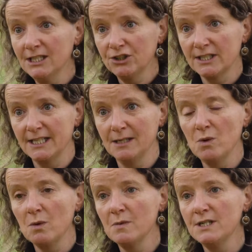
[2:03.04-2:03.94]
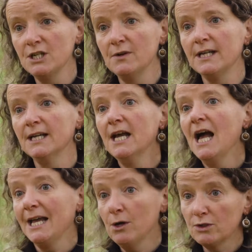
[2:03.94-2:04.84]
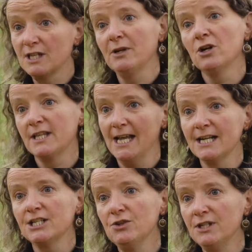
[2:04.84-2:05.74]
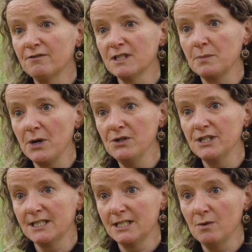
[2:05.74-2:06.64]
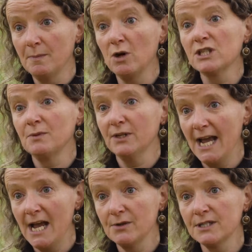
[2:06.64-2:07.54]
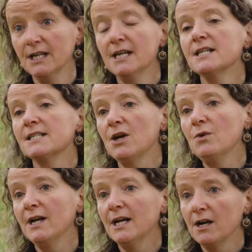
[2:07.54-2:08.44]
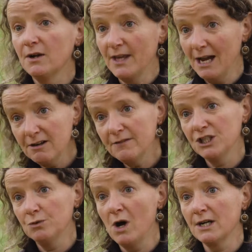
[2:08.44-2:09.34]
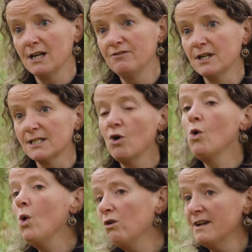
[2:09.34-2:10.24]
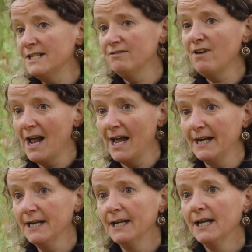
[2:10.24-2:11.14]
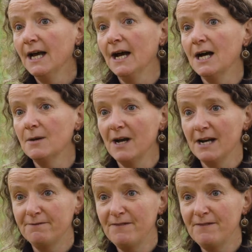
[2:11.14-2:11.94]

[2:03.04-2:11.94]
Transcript: interested in what we were doing, and also because they had 2 different approaches to a possible count. So the Herefordshire Wildlife Trust already ran a